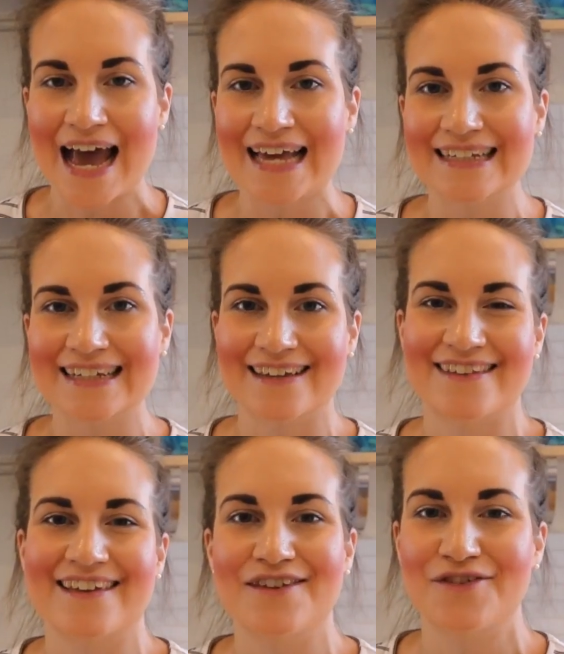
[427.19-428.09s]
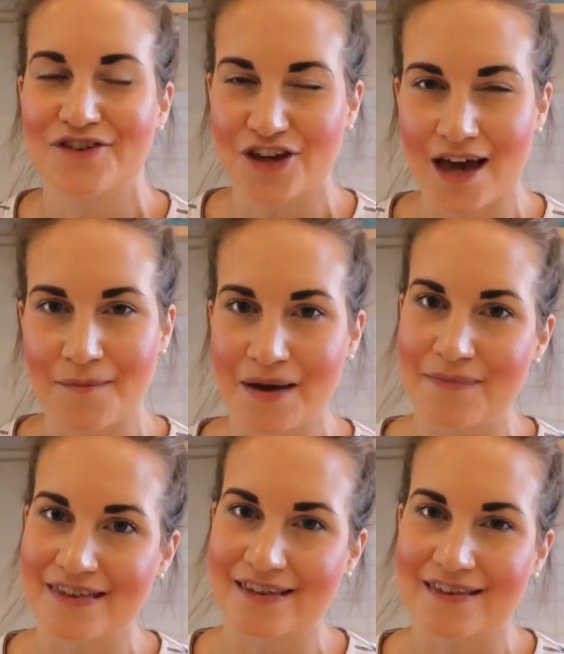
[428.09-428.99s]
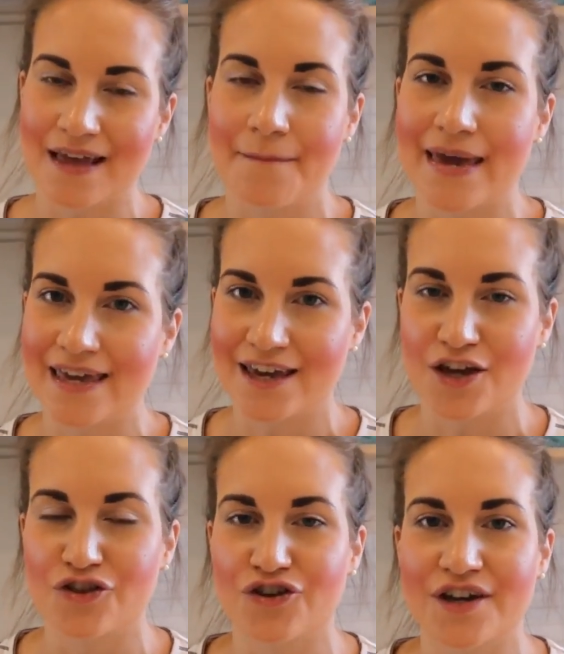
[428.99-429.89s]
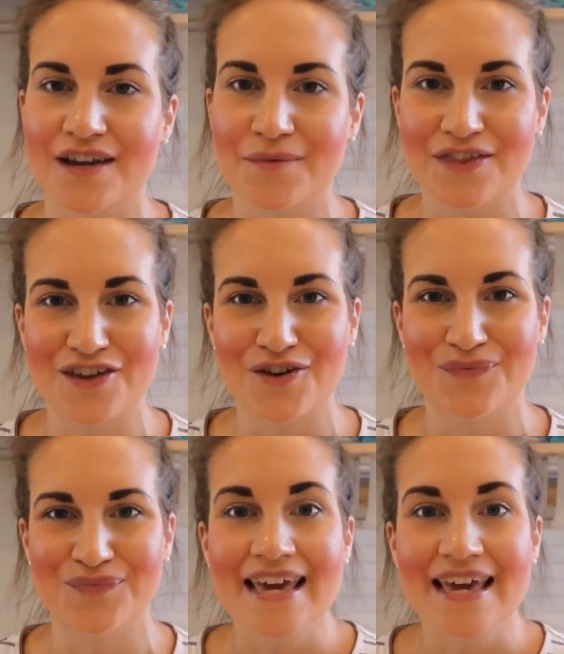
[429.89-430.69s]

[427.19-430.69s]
and continue to share my business and baking journey with you.